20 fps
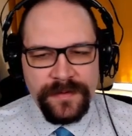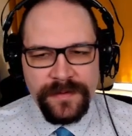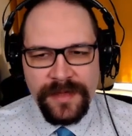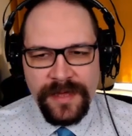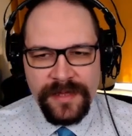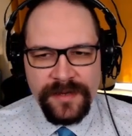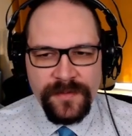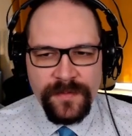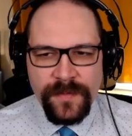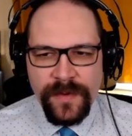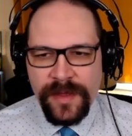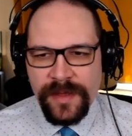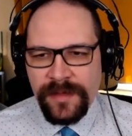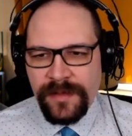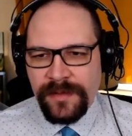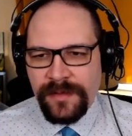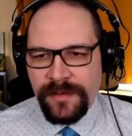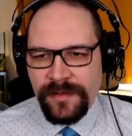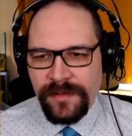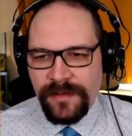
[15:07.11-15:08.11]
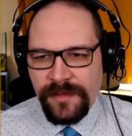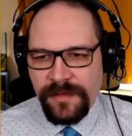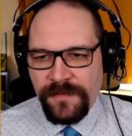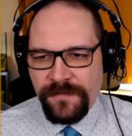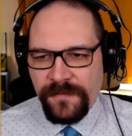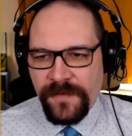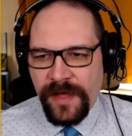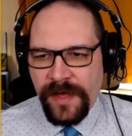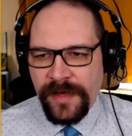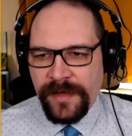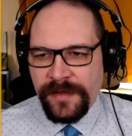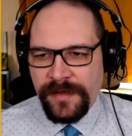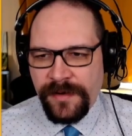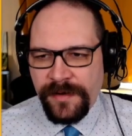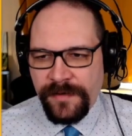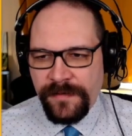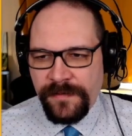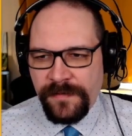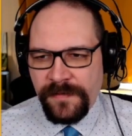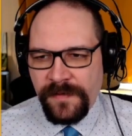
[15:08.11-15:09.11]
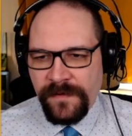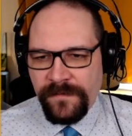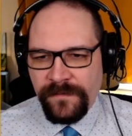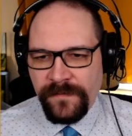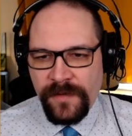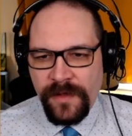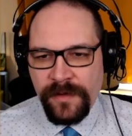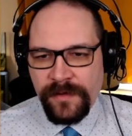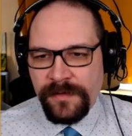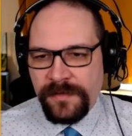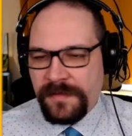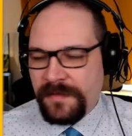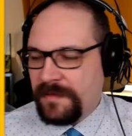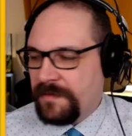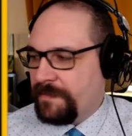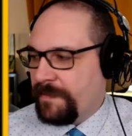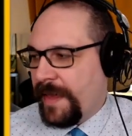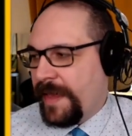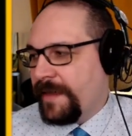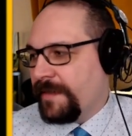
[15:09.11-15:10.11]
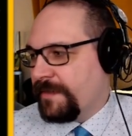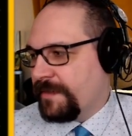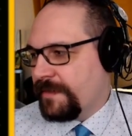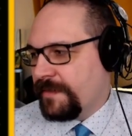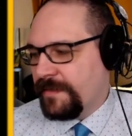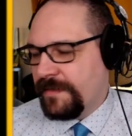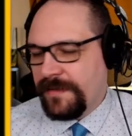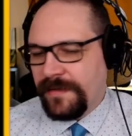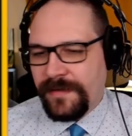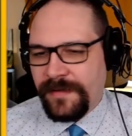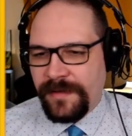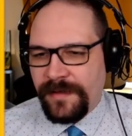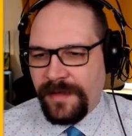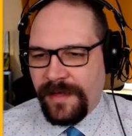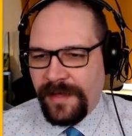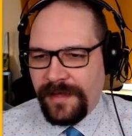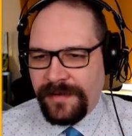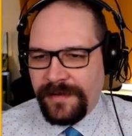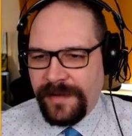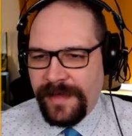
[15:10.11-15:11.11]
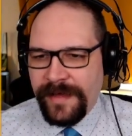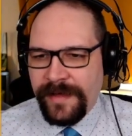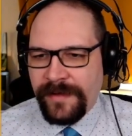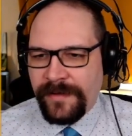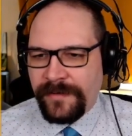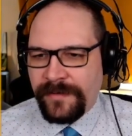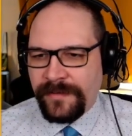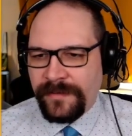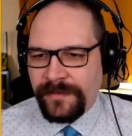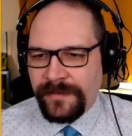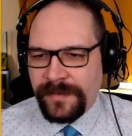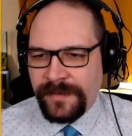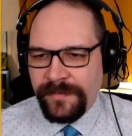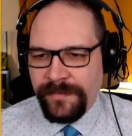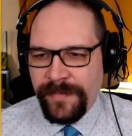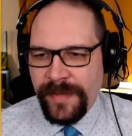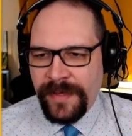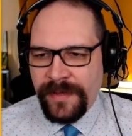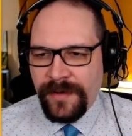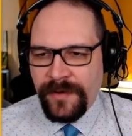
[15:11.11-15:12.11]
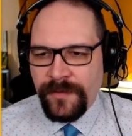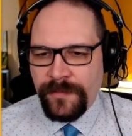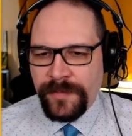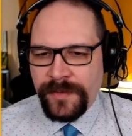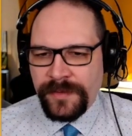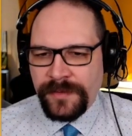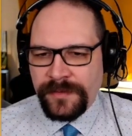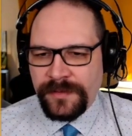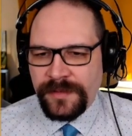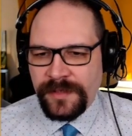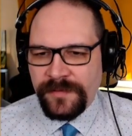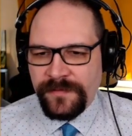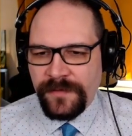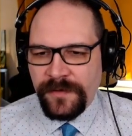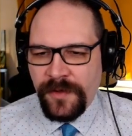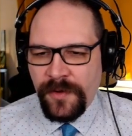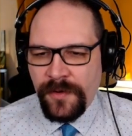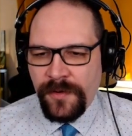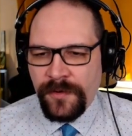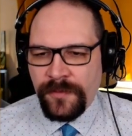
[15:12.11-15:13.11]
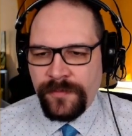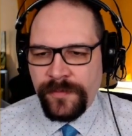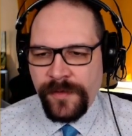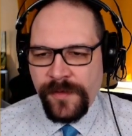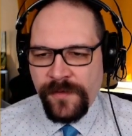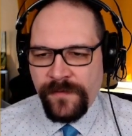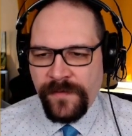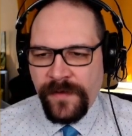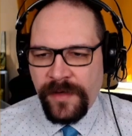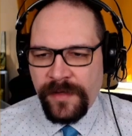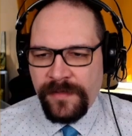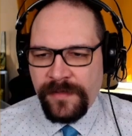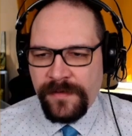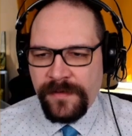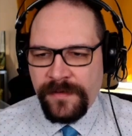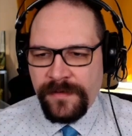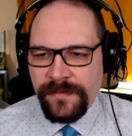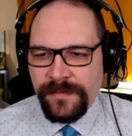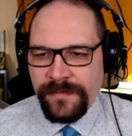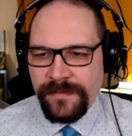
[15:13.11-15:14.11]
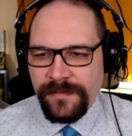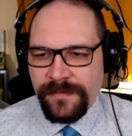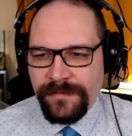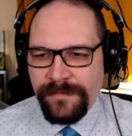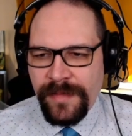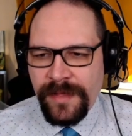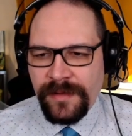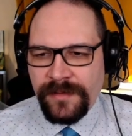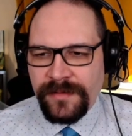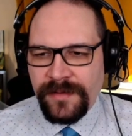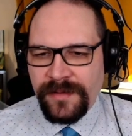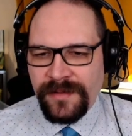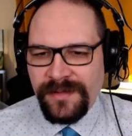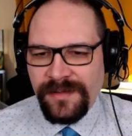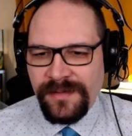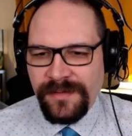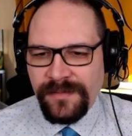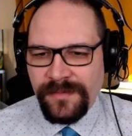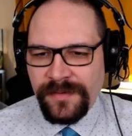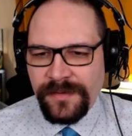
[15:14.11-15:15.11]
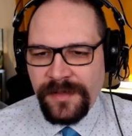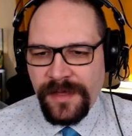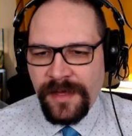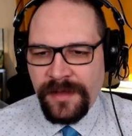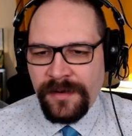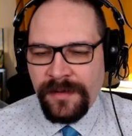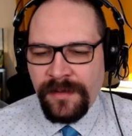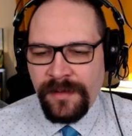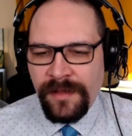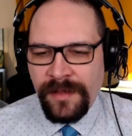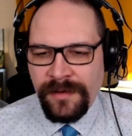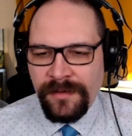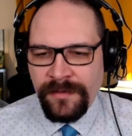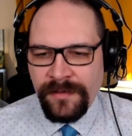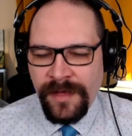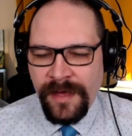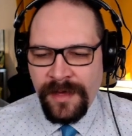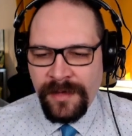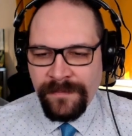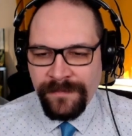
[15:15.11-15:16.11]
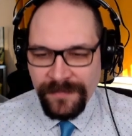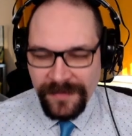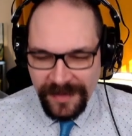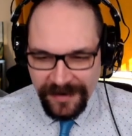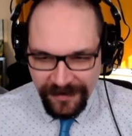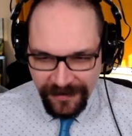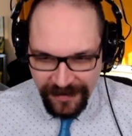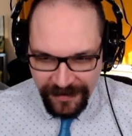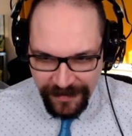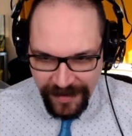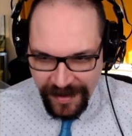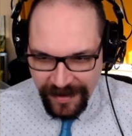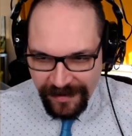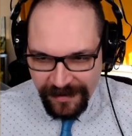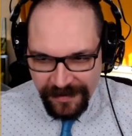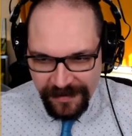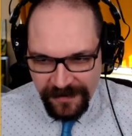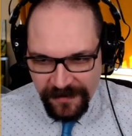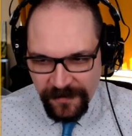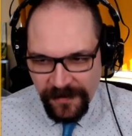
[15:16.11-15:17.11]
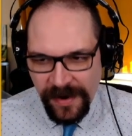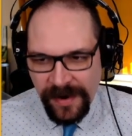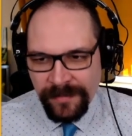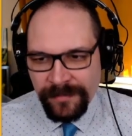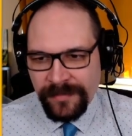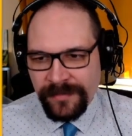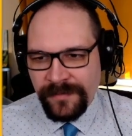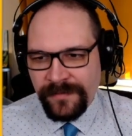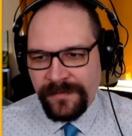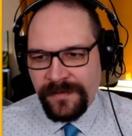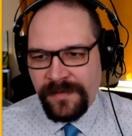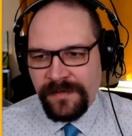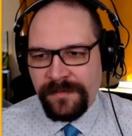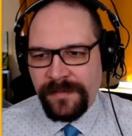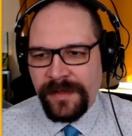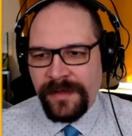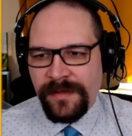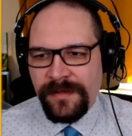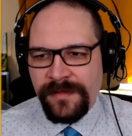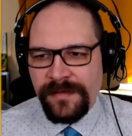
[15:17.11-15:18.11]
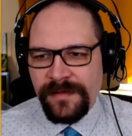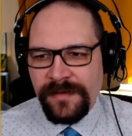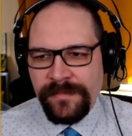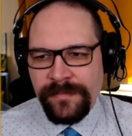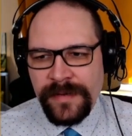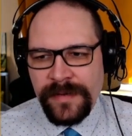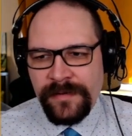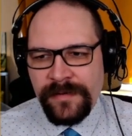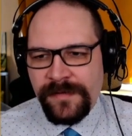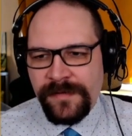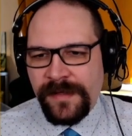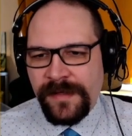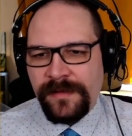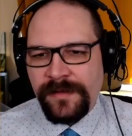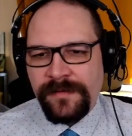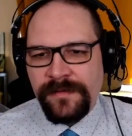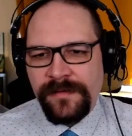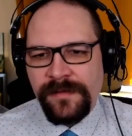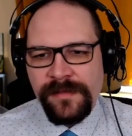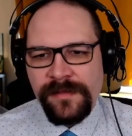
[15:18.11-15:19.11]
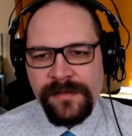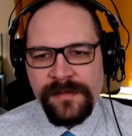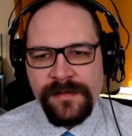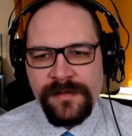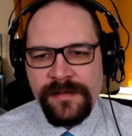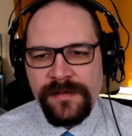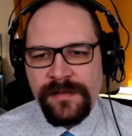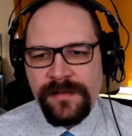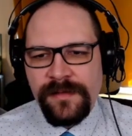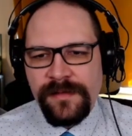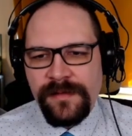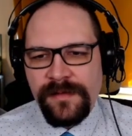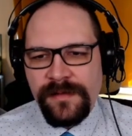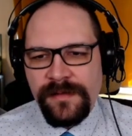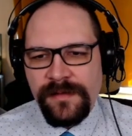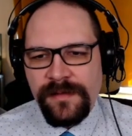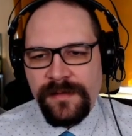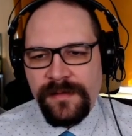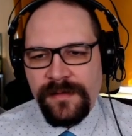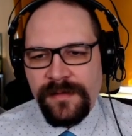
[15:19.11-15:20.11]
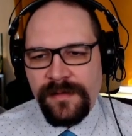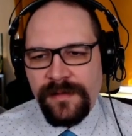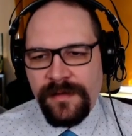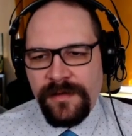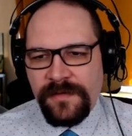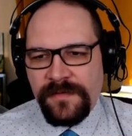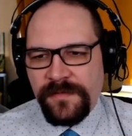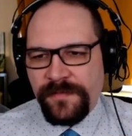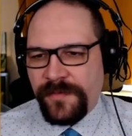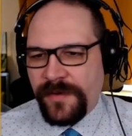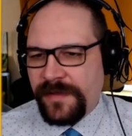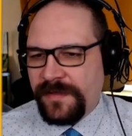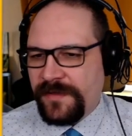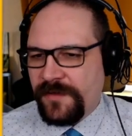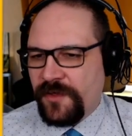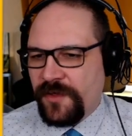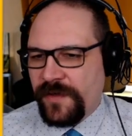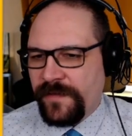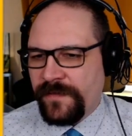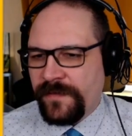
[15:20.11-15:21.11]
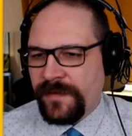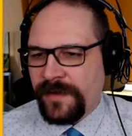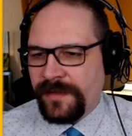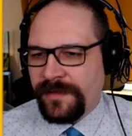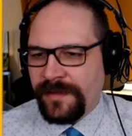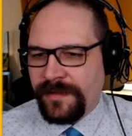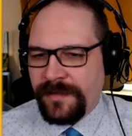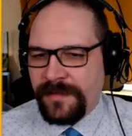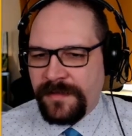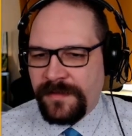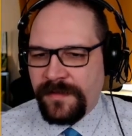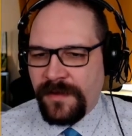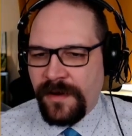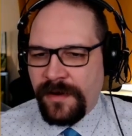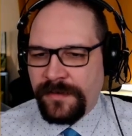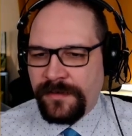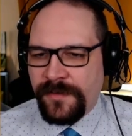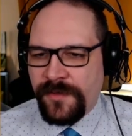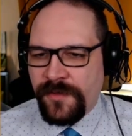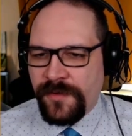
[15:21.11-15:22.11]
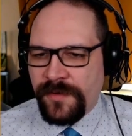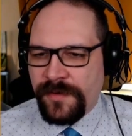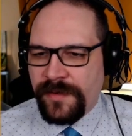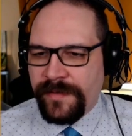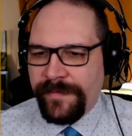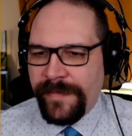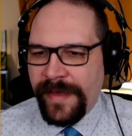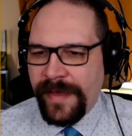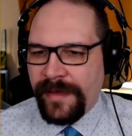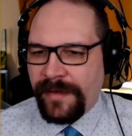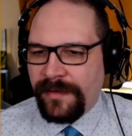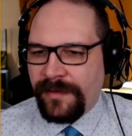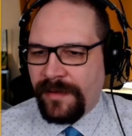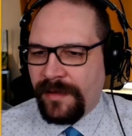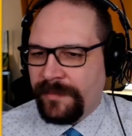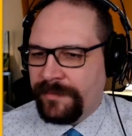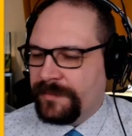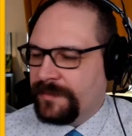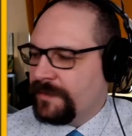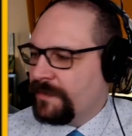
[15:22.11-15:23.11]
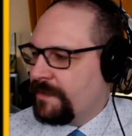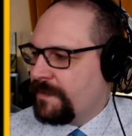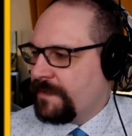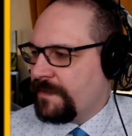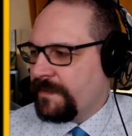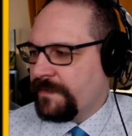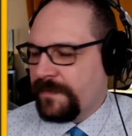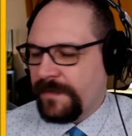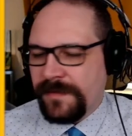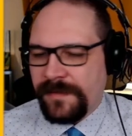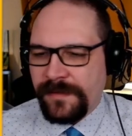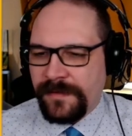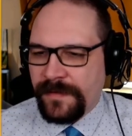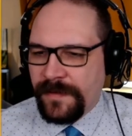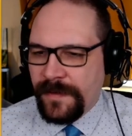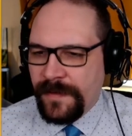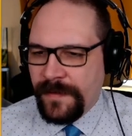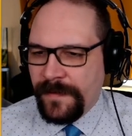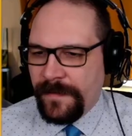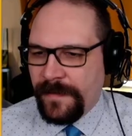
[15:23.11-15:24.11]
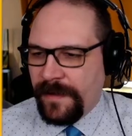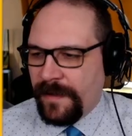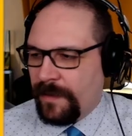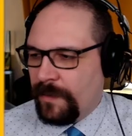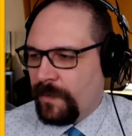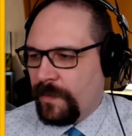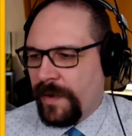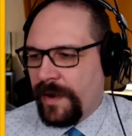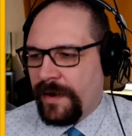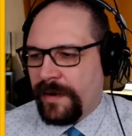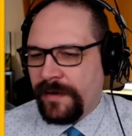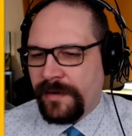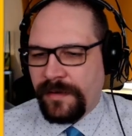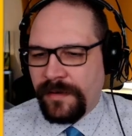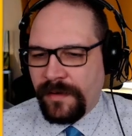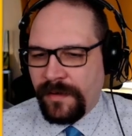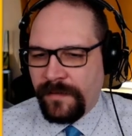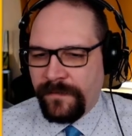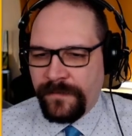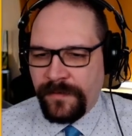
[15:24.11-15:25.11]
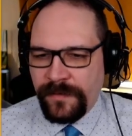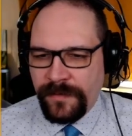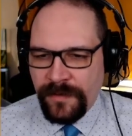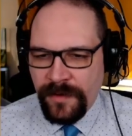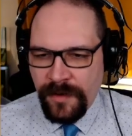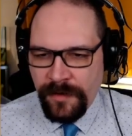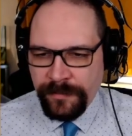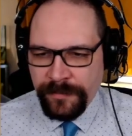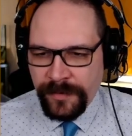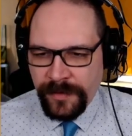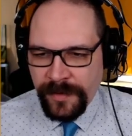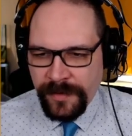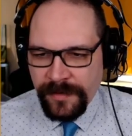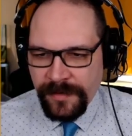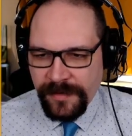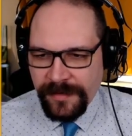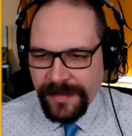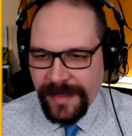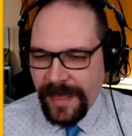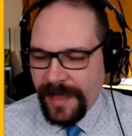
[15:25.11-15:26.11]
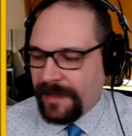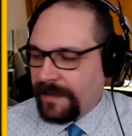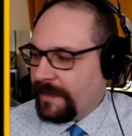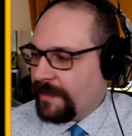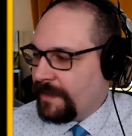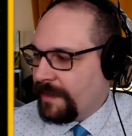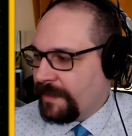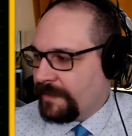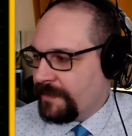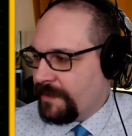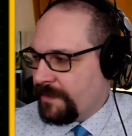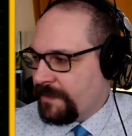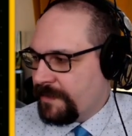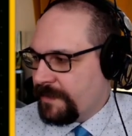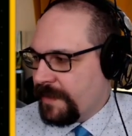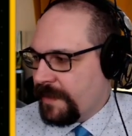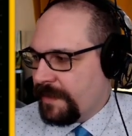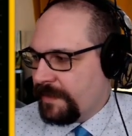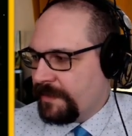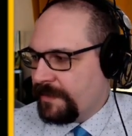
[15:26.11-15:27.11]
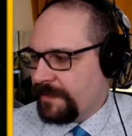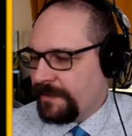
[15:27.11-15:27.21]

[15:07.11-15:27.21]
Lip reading: Either way, its flying years have long since passed, and now, with the bay open, it will corrode much faster, melding with the anonymized scrap of this place in mere cycles. You suppress a shiver and then start the journey back up to the surface, aware of the components dangling at your side.